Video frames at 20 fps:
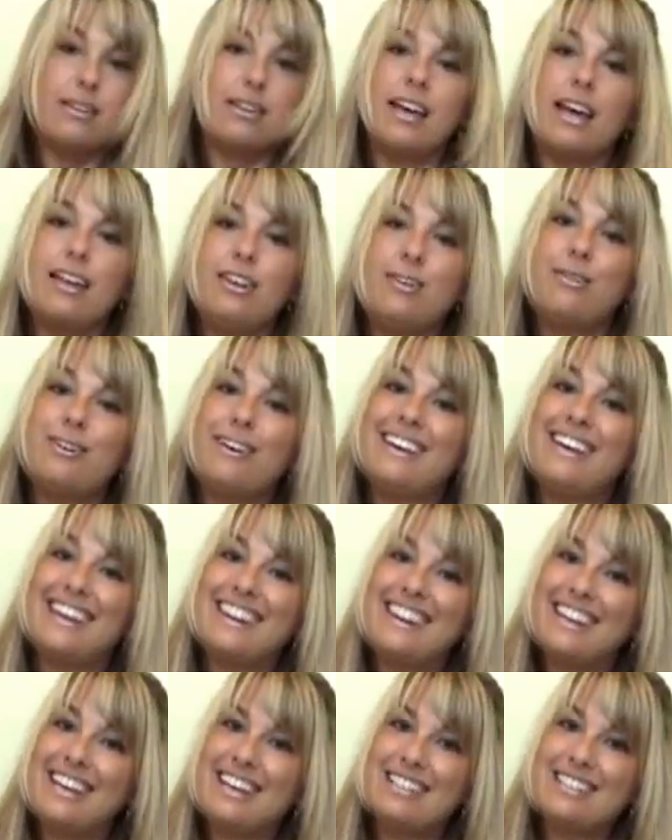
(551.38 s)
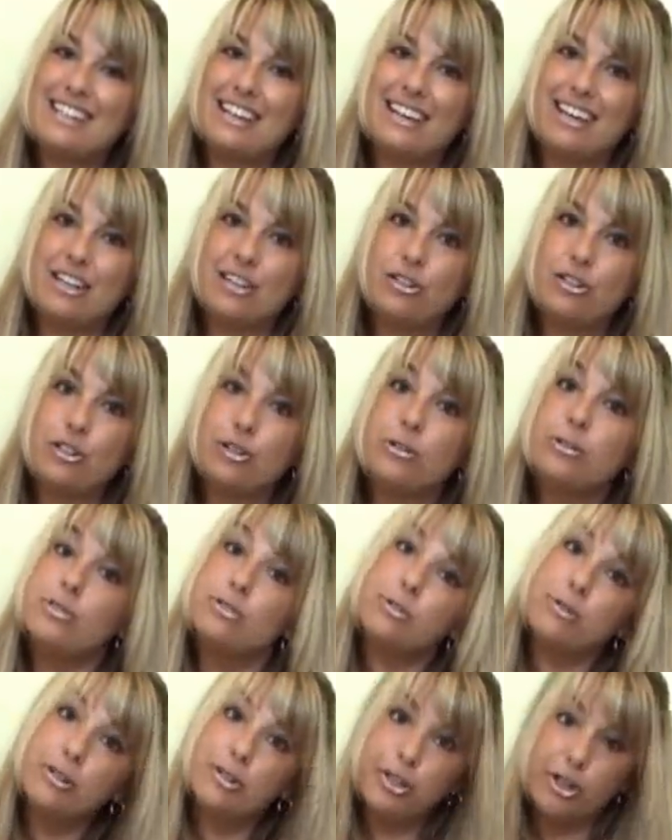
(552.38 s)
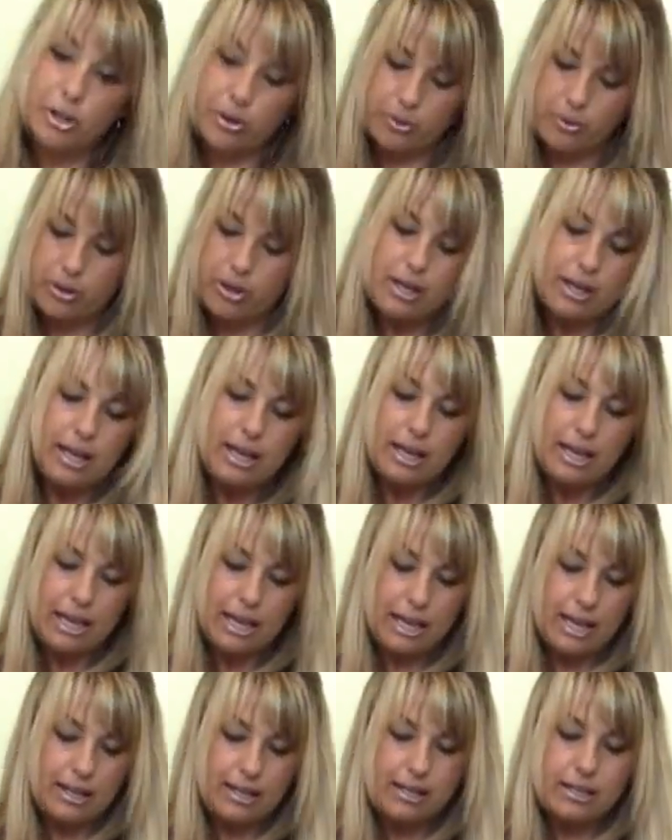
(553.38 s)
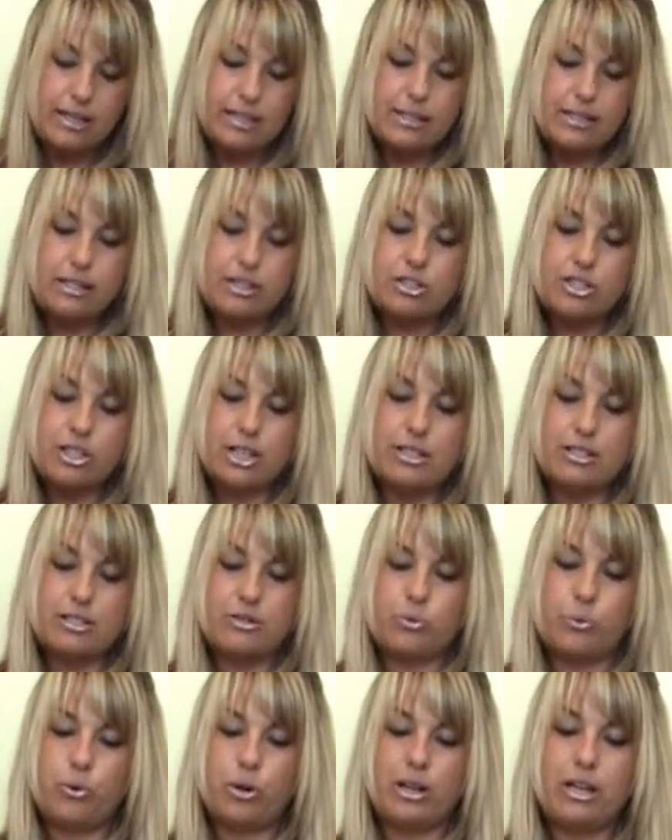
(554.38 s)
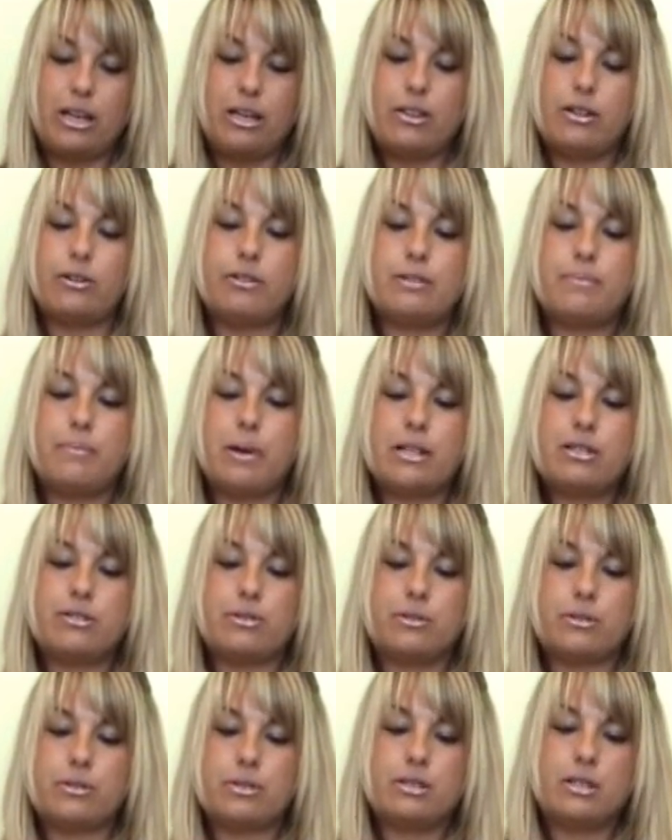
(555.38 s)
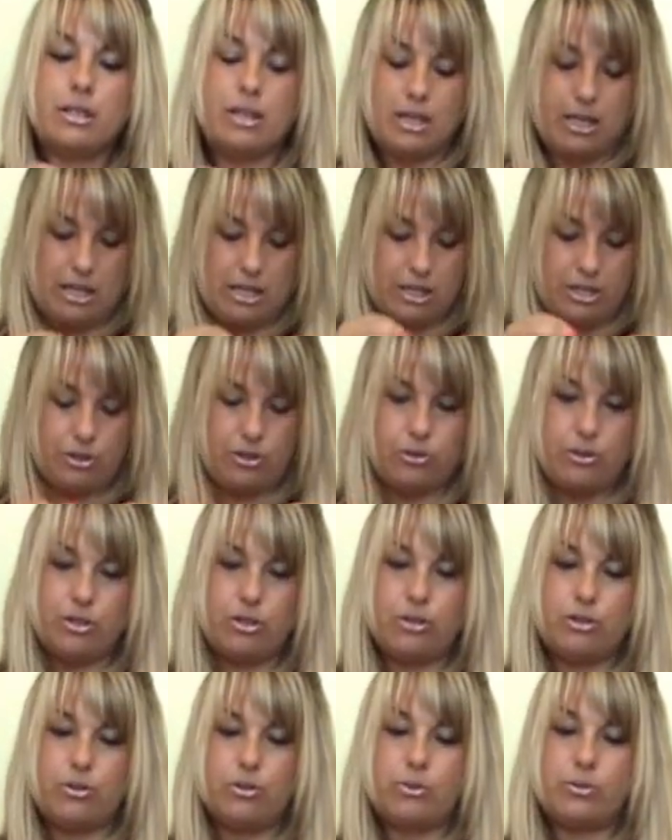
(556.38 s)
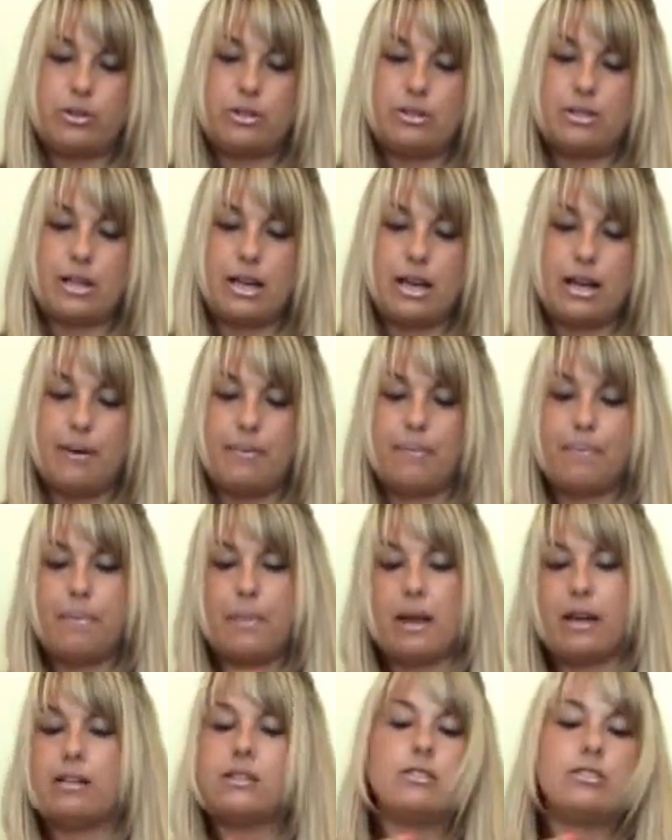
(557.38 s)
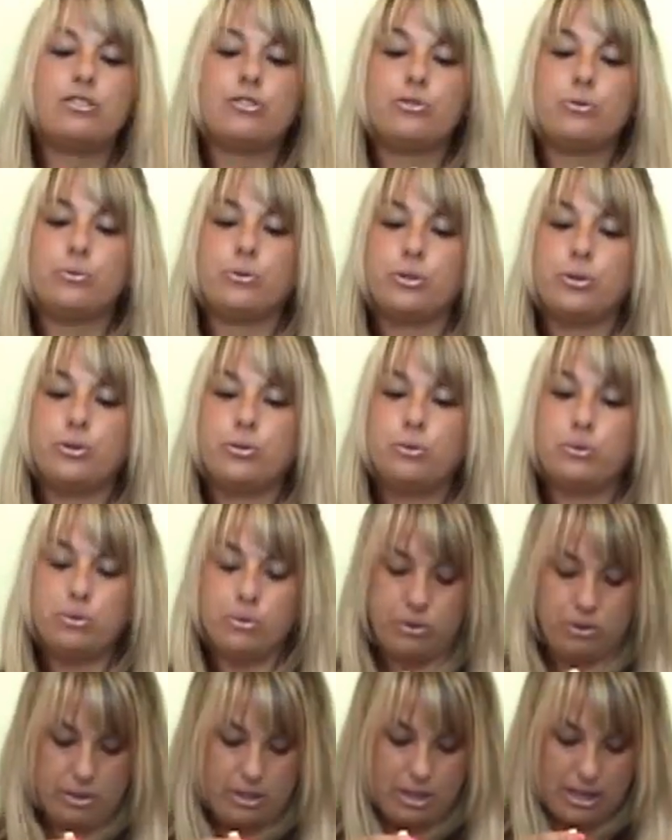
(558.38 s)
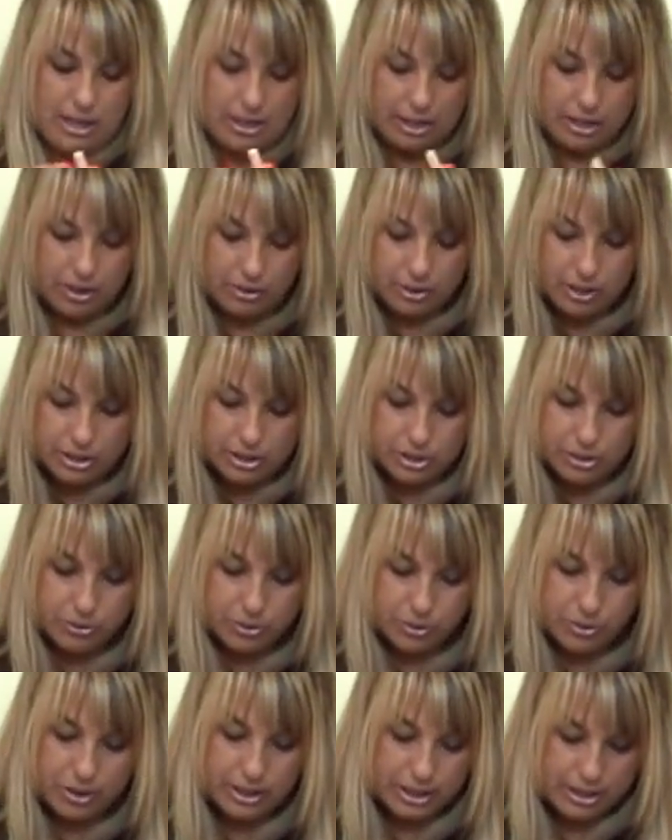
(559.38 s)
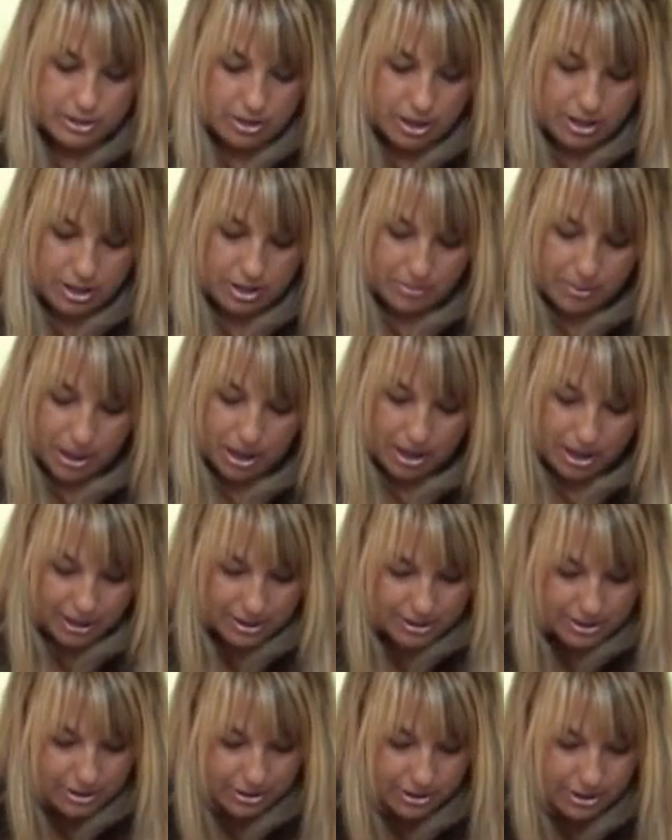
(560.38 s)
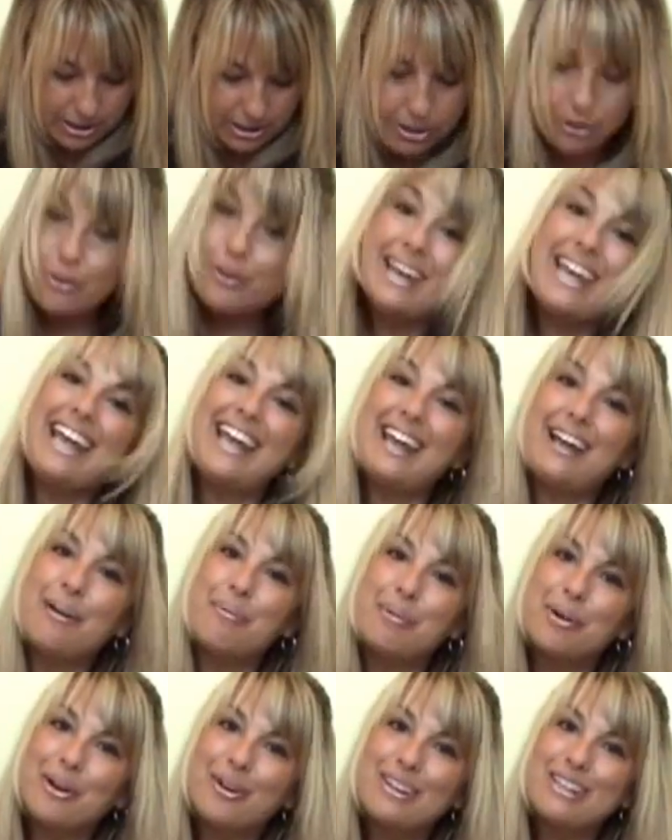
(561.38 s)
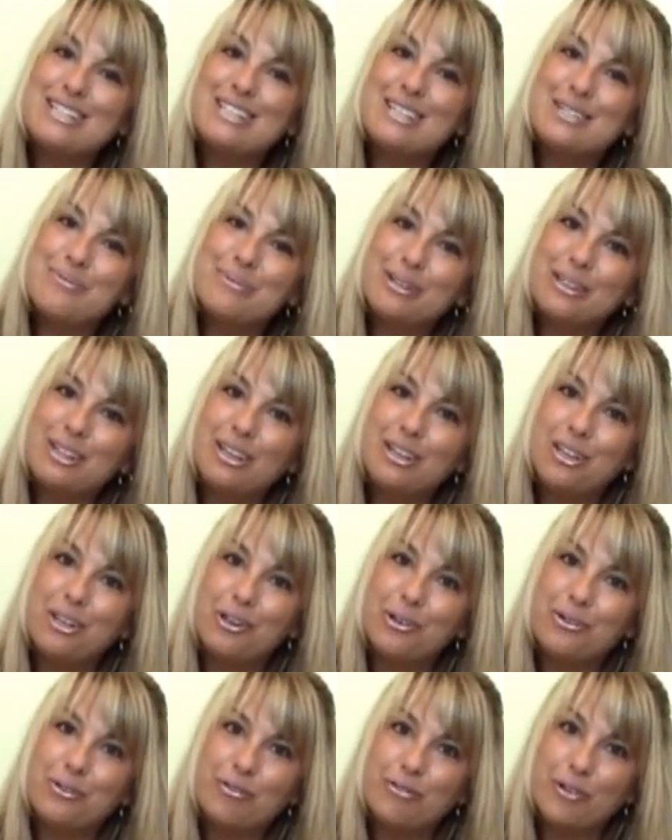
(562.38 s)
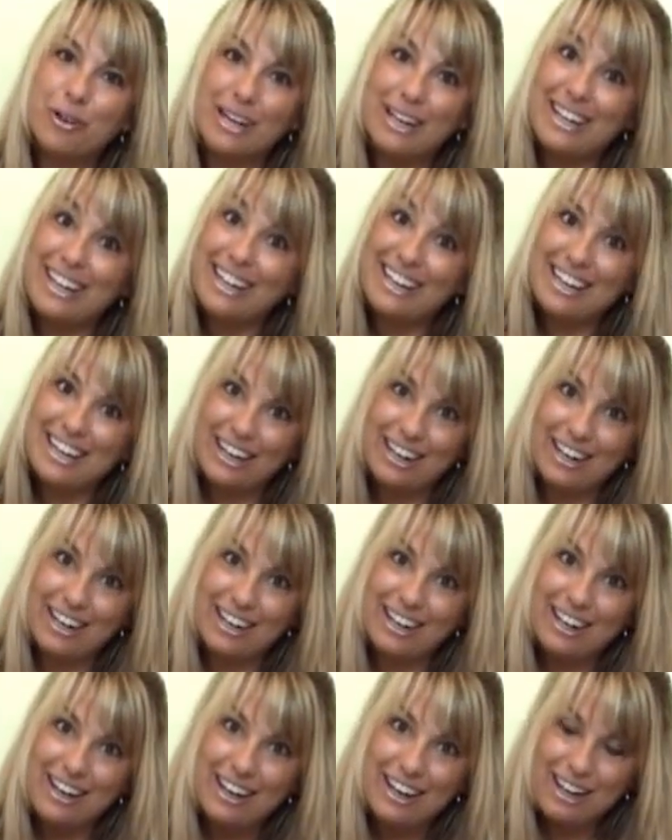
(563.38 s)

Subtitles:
and you can get these again used or new, and this is just working those muscles to use unscrew. Then you could screw things on the box. There's a little hammer. This is really cute for any kid.